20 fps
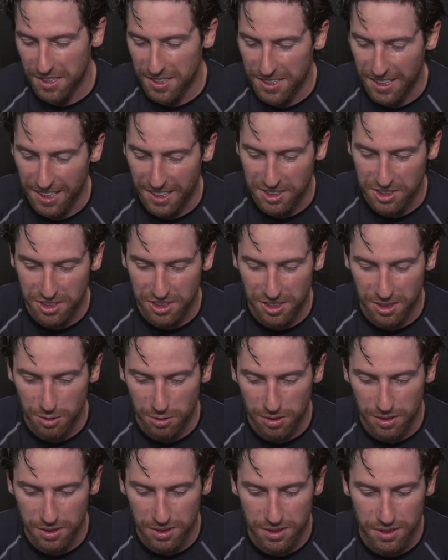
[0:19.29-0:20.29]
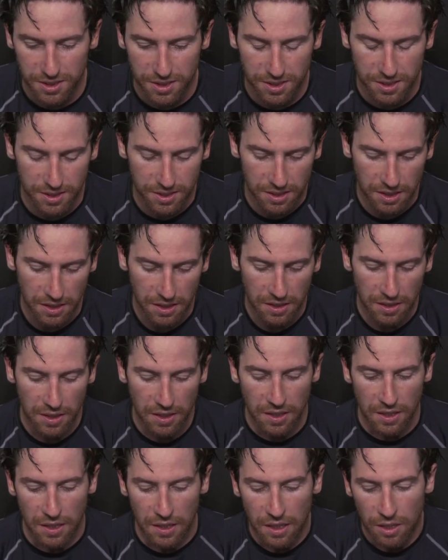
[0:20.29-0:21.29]
last year was
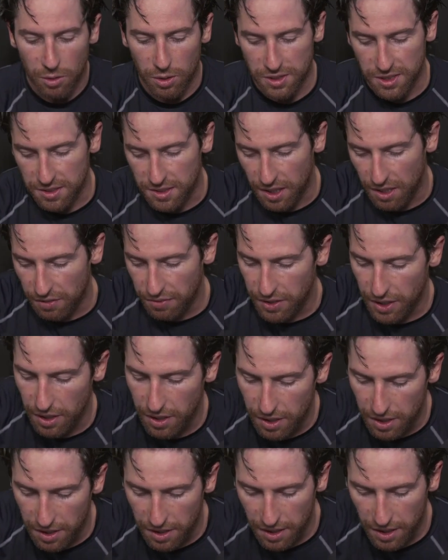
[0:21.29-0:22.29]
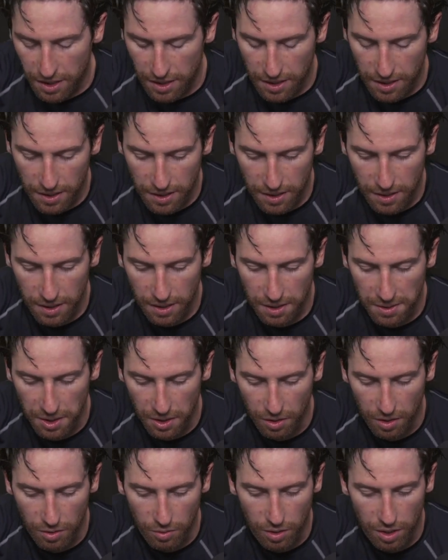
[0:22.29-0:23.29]
a tough year, and, I
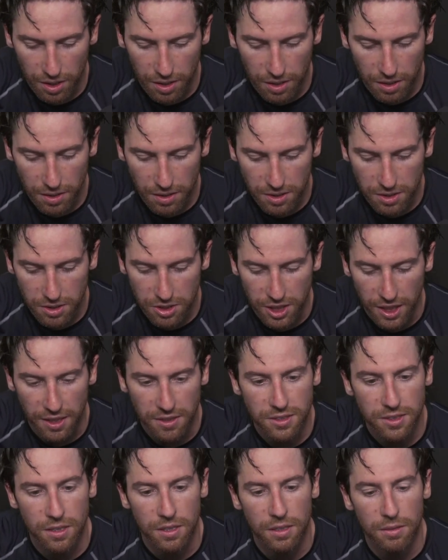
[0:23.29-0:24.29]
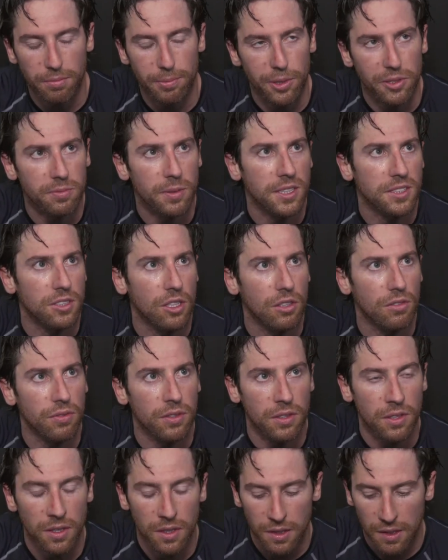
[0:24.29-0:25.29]
wanted a chance to prove myself.
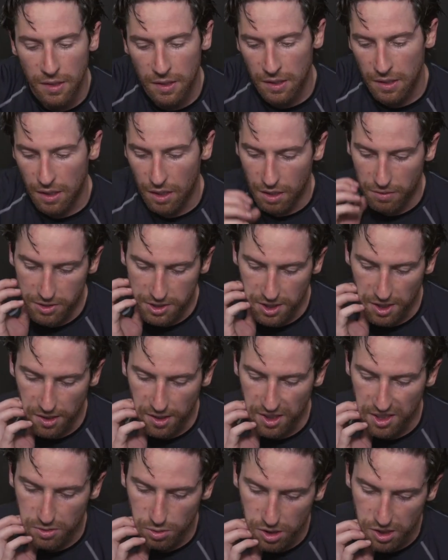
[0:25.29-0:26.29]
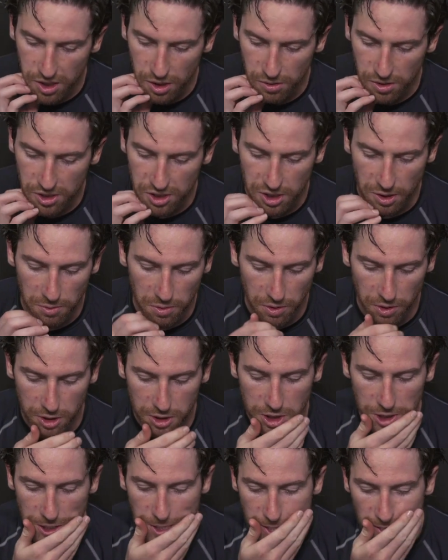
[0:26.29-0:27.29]
And obviously things worked out in the summer with a
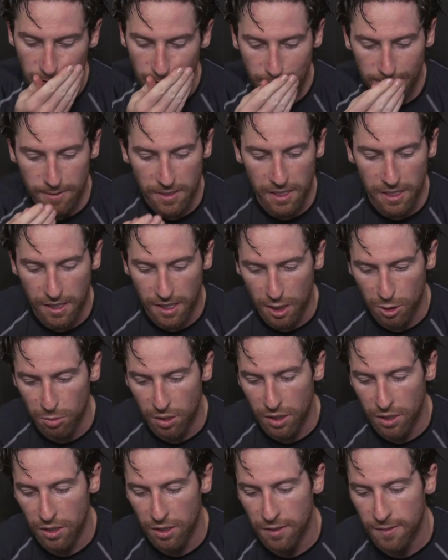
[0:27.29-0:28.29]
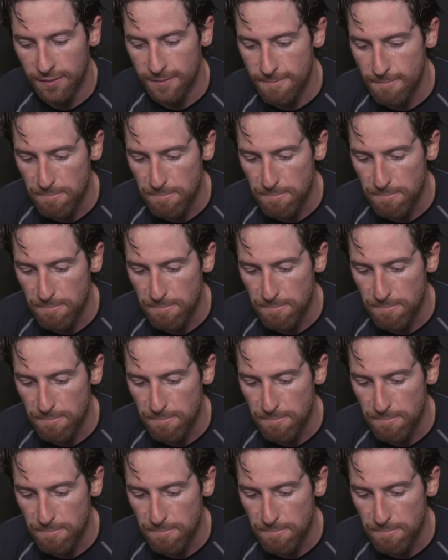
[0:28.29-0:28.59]
trade, and I came here and